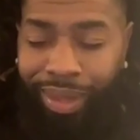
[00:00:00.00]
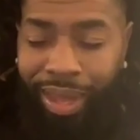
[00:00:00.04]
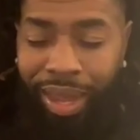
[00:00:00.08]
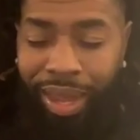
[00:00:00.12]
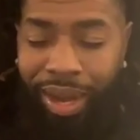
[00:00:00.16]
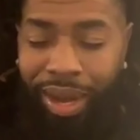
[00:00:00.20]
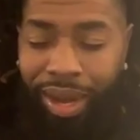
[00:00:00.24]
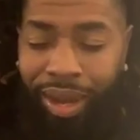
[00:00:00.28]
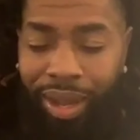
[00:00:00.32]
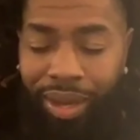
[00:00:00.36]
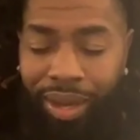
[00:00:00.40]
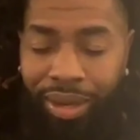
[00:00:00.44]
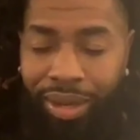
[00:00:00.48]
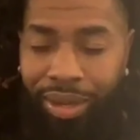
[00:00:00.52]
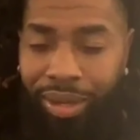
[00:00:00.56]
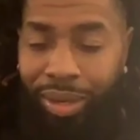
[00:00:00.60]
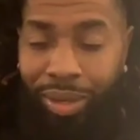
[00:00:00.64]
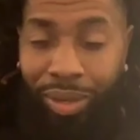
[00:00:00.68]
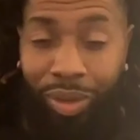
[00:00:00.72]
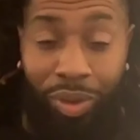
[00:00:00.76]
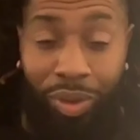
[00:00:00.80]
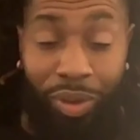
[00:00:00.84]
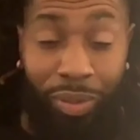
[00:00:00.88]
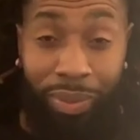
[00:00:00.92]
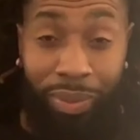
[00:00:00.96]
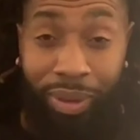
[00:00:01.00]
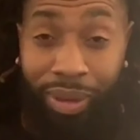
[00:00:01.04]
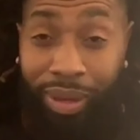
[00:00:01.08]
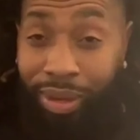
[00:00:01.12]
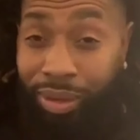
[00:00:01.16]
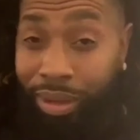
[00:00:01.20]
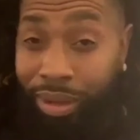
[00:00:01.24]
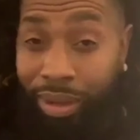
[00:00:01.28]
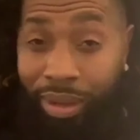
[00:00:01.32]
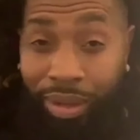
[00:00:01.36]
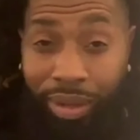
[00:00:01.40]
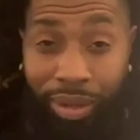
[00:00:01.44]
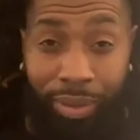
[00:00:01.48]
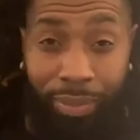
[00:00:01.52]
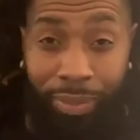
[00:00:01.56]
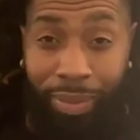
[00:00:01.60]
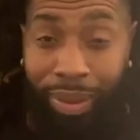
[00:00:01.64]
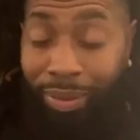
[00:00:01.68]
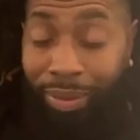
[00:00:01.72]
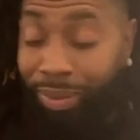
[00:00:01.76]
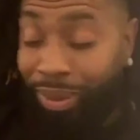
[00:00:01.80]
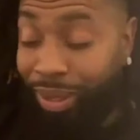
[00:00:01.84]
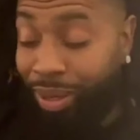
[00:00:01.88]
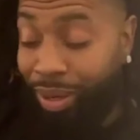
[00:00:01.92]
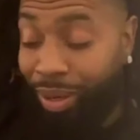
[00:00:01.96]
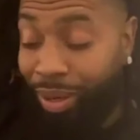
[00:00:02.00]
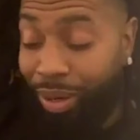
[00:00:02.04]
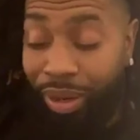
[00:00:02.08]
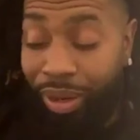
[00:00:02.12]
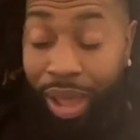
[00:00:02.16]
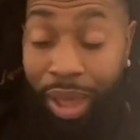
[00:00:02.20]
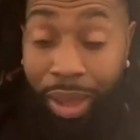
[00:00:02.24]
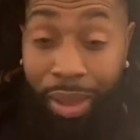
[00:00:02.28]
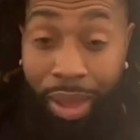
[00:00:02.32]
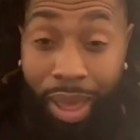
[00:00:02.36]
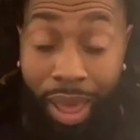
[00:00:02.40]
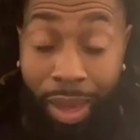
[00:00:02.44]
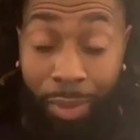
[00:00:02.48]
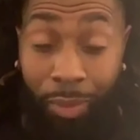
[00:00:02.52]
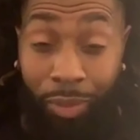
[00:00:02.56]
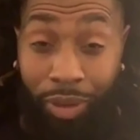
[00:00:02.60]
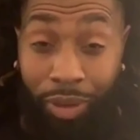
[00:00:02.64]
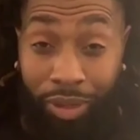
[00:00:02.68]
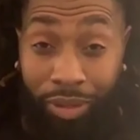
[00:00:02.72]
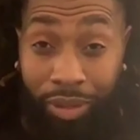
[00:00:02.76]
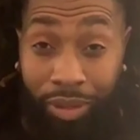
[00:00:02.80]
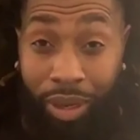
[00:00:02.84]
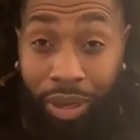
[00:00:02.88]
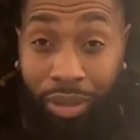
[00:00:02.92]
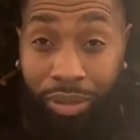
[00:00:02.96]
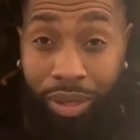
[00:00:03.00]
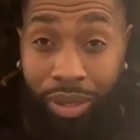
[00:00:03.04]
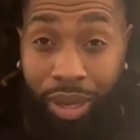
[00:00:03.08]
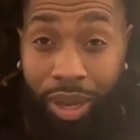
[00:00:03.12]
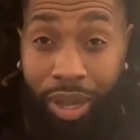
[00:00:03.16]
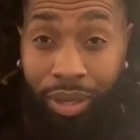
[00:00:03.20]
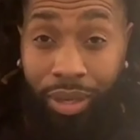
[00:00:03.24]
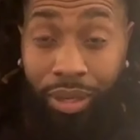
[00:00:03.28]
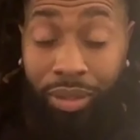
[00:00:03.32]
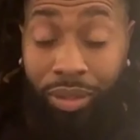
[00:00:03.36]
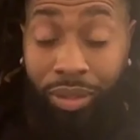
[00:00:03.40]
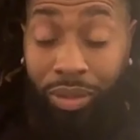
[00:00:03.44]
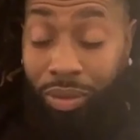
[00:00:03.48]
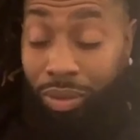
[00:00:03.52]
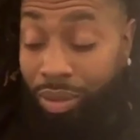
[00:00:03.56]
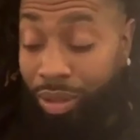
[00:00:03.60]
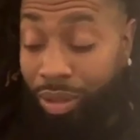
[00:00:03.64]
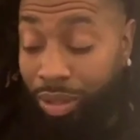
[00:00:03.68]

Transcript: That ain't got nothing to do with being dumb, baby girl. I, I would have talked y'all into it.